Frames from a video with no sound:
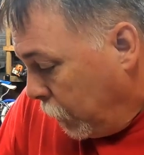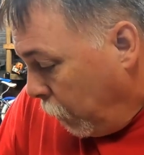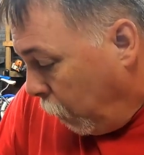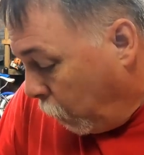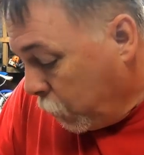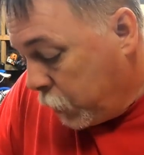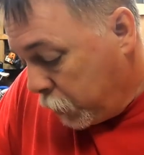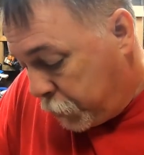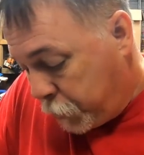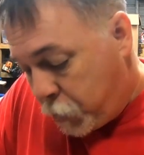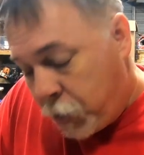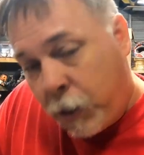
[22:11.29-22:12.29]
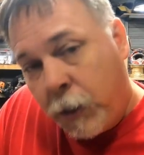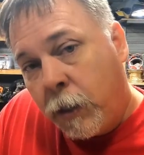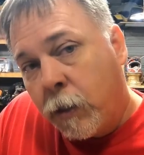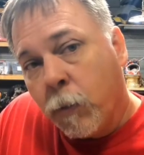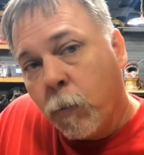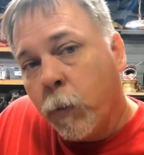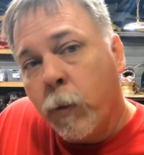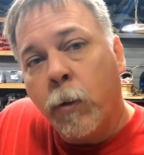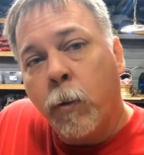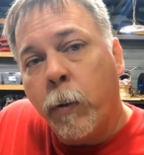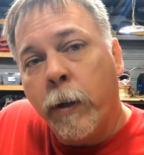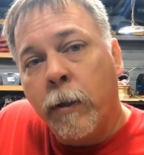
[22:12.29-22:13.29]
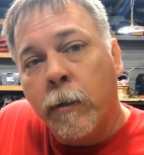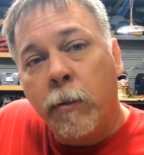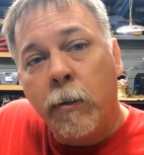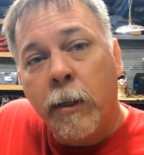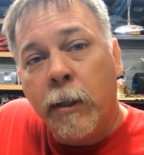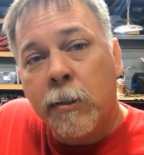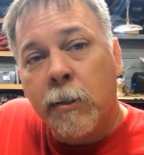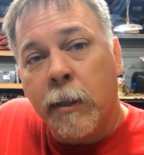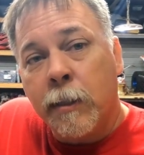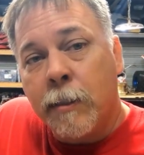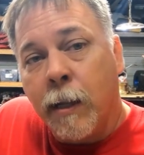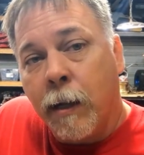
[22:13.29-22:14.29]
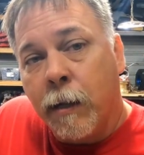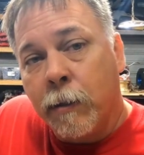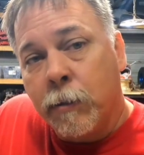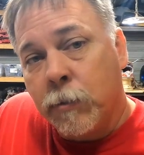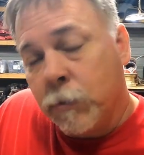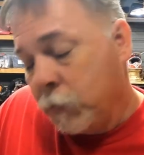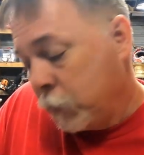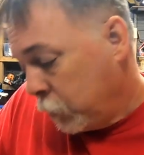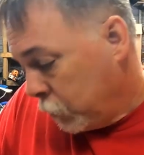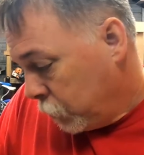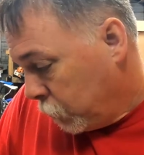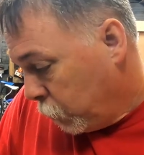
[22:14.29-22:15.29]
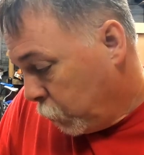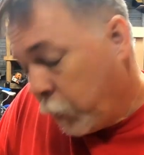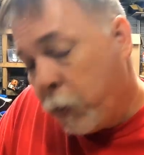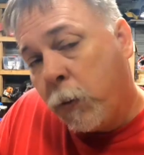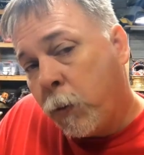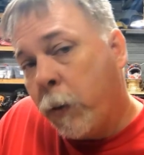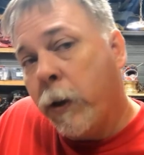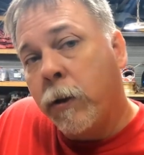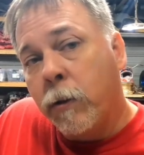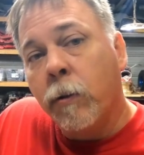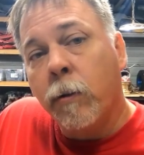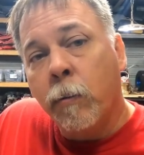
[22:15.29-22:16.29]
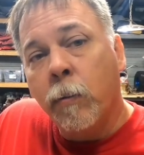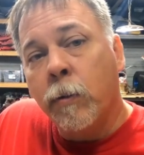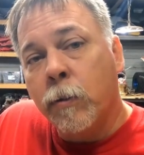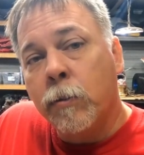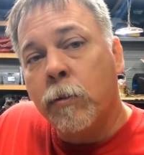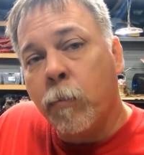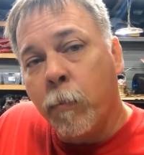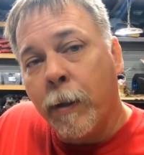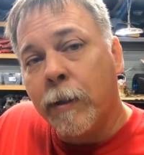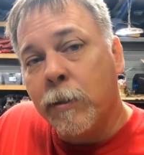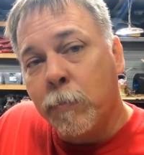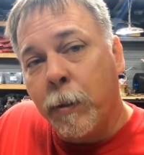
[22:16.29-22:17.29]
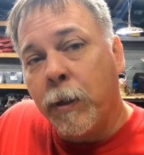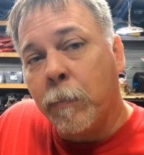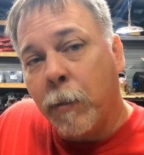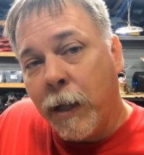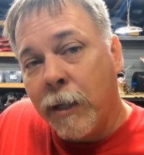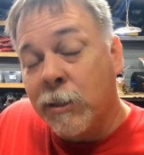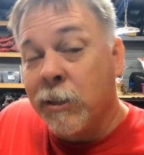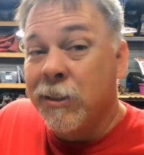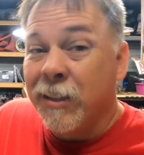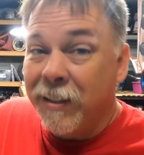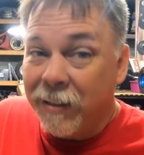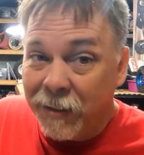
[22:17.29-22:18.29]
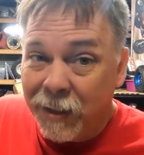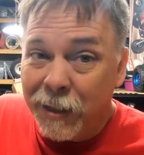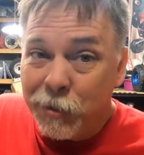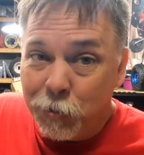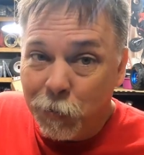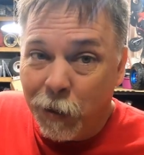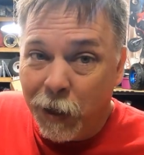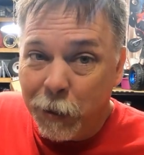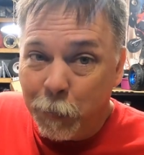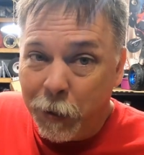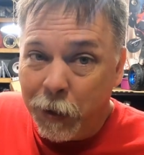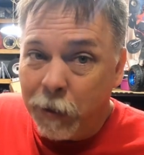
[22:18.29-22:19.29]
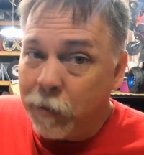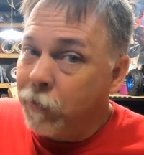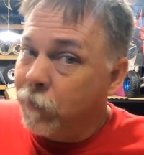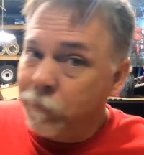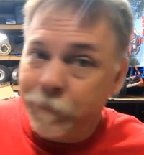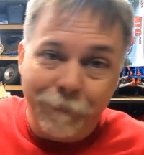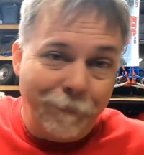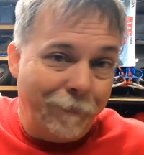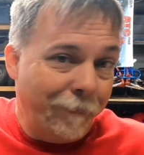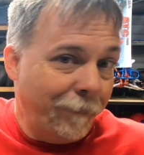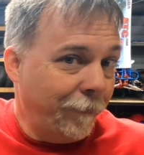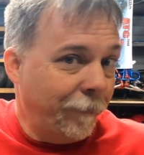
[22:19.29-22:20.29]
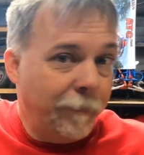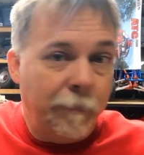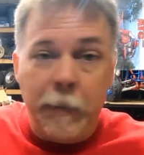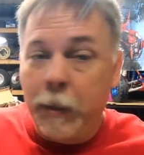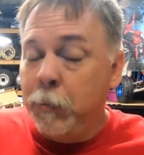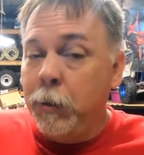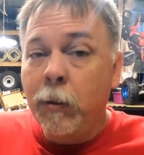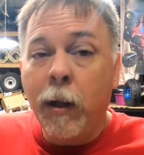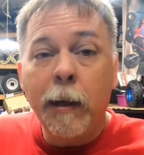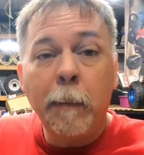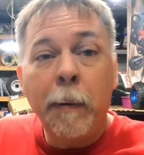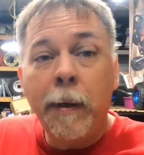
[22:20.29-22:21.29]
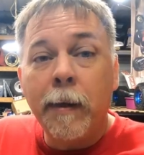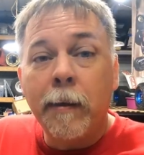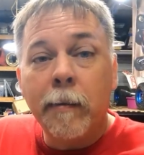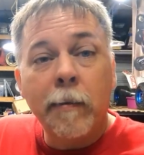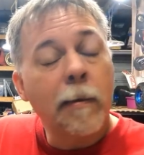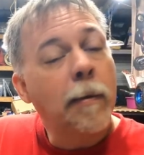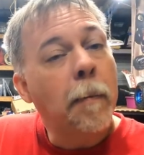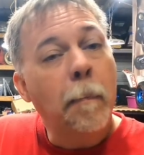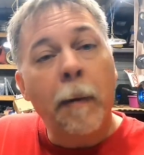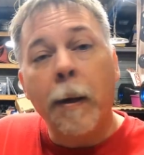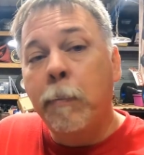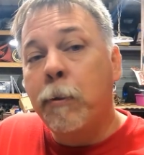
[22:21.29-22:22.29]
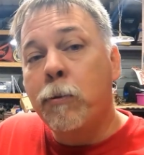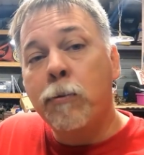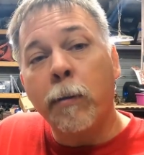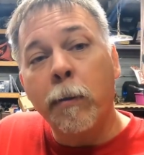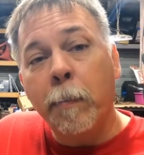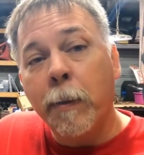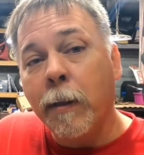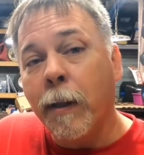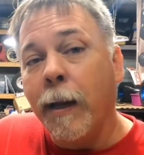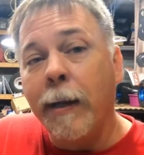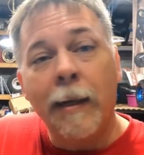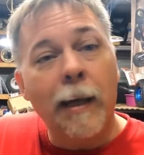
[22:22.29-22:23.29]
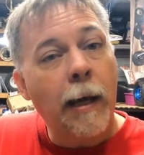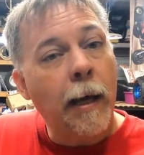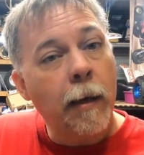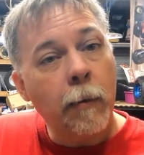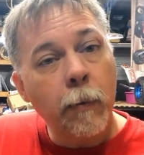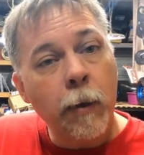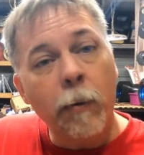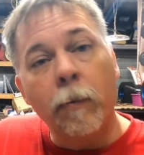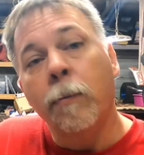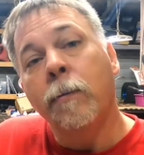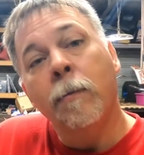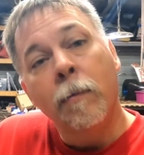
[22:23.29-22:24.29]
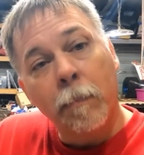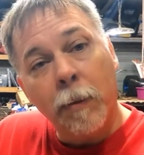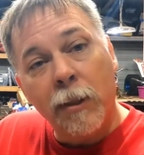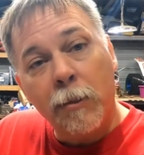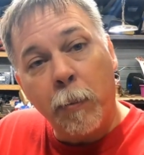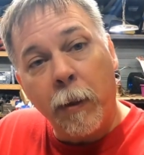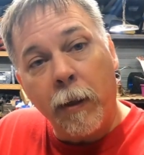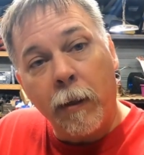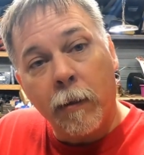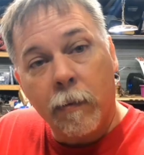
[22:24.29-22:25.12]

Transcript: On this machine here, real quick, you need a set of tires. Real quick, you're going to want to do something about these pink plastics, unless you like pink. Maybe you like pink. Maybe you drink Bud Light. I don't know, but it's pink.